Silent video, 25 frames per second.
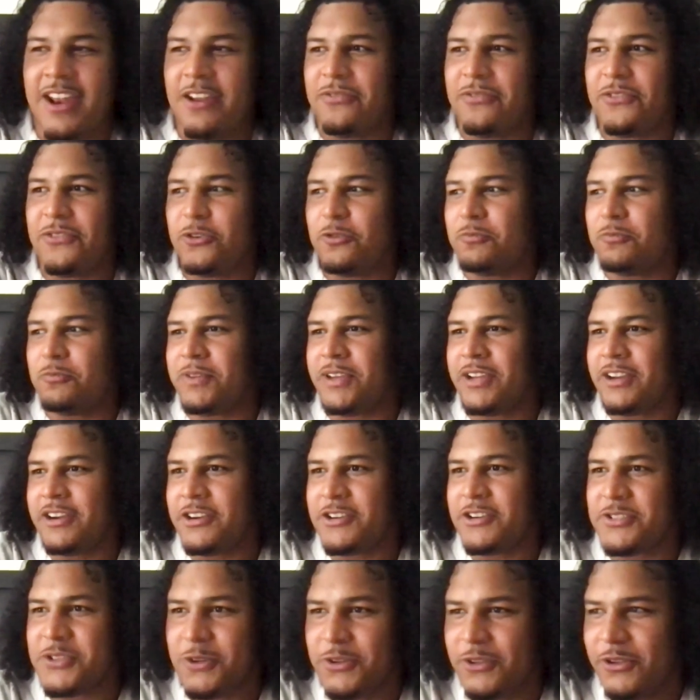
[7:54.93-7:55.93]
few
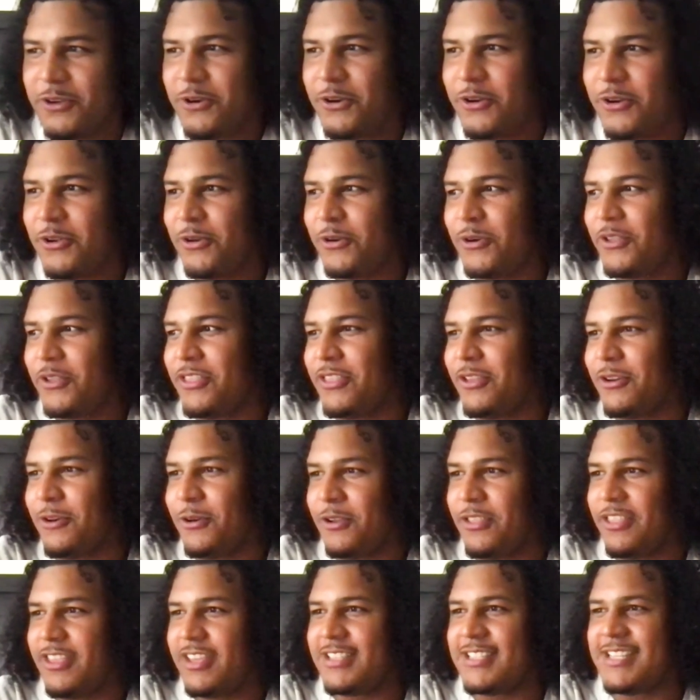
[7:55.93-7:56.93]
beers or, yep. or,
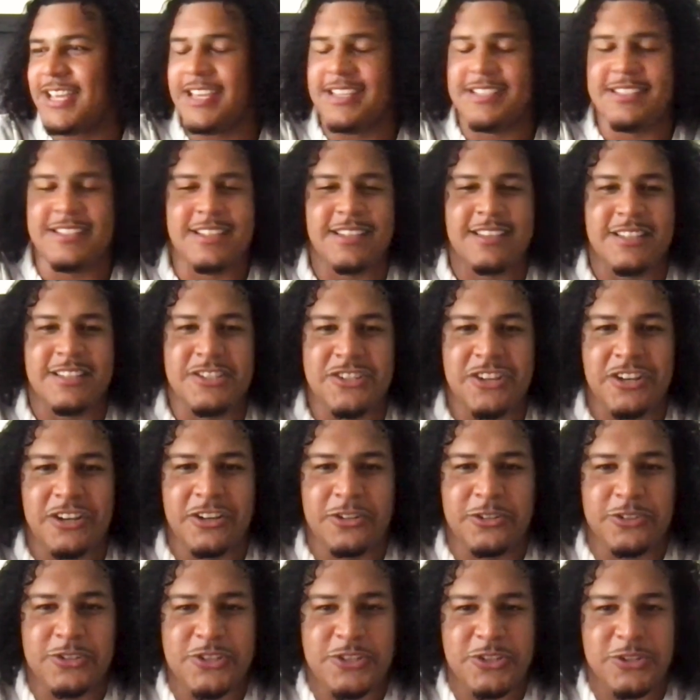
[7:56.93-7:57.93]
or, or, they tasted the
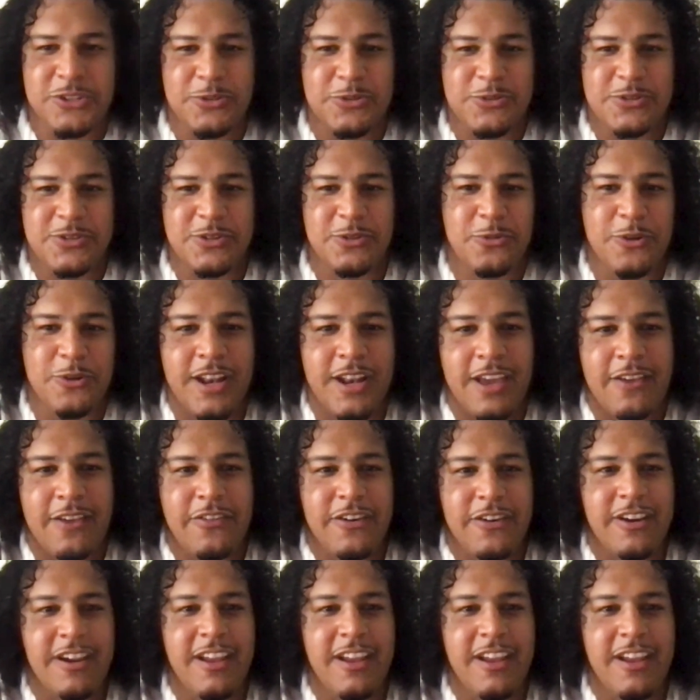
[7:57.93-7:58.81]
jungle juice or whatever.